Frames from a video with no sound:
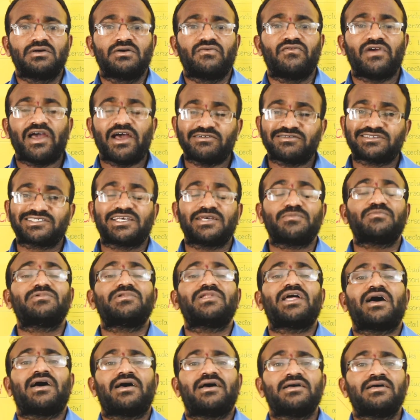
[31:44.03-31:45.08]
You have skipped
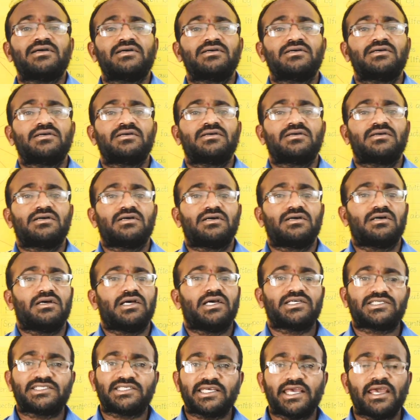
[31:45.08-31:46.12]
the
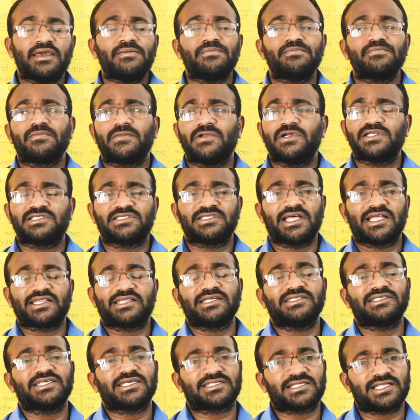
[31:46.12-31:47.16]
essay. It's
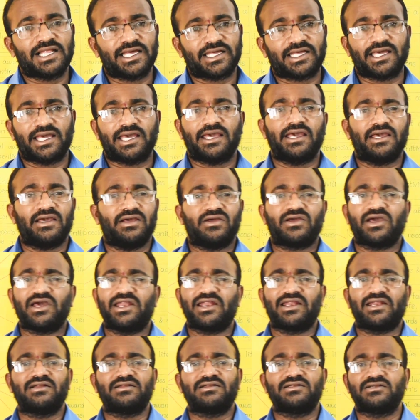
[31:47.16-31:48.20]
nothing, just like a, you
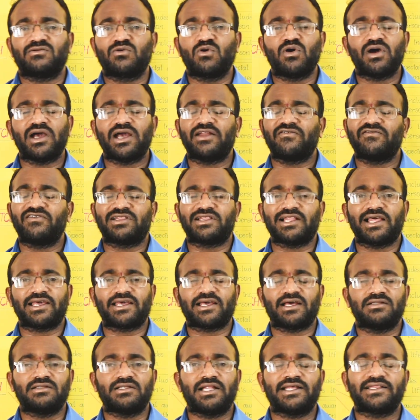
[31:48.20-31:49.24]
can go ahead with like
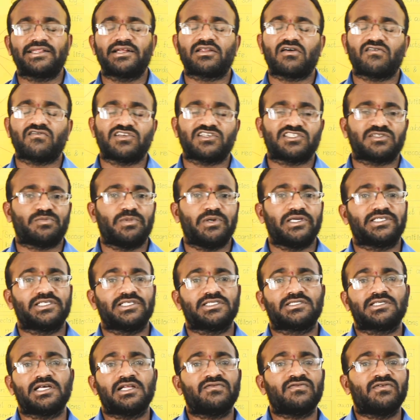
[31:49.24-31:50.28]
that of a speech
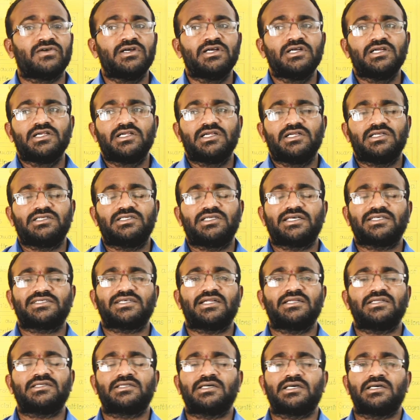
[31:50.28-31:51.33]
itself. It
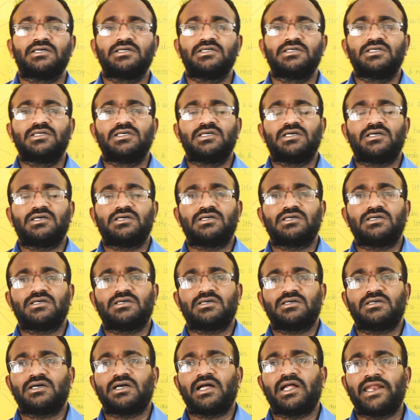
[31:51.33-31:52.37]
doesn't.
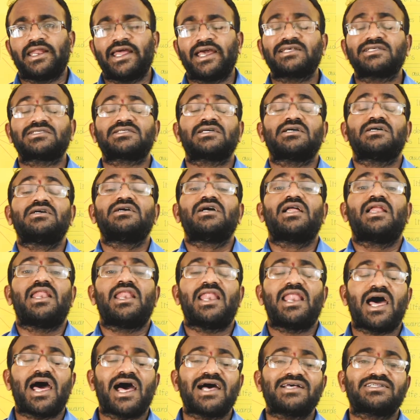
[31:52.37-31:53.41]
And next,
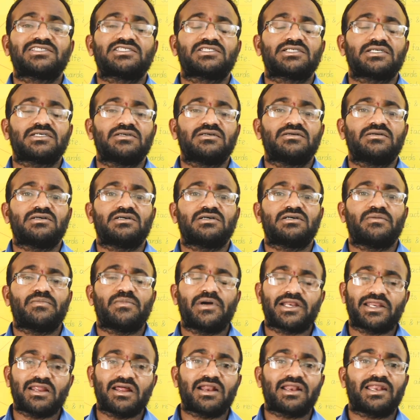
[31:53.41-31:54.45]
last
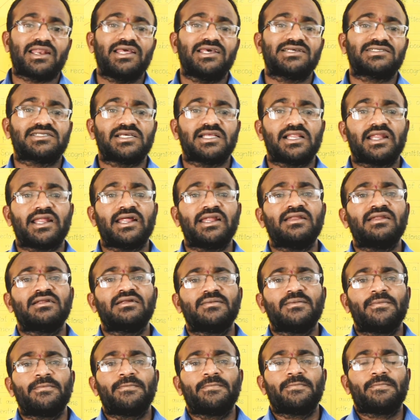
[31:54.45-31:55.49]
but not least, children,
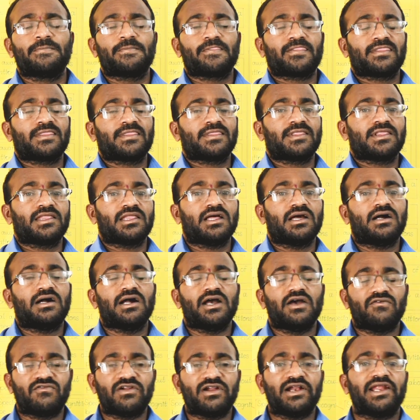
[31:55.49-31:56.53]

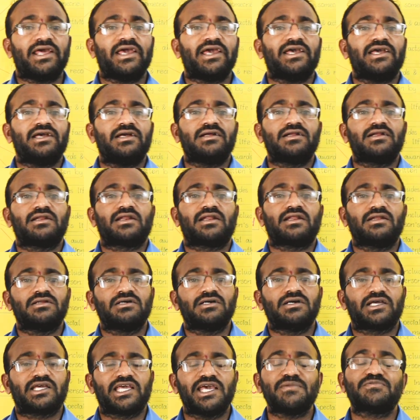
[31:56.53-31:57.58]
every day
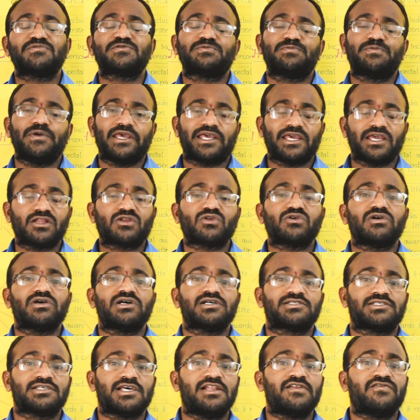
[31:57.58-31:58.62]
keep speaking to
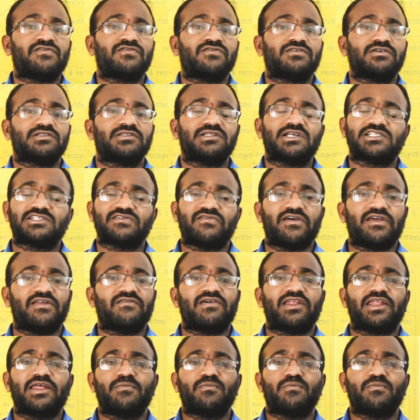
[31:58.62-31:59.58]
yourself. That's very very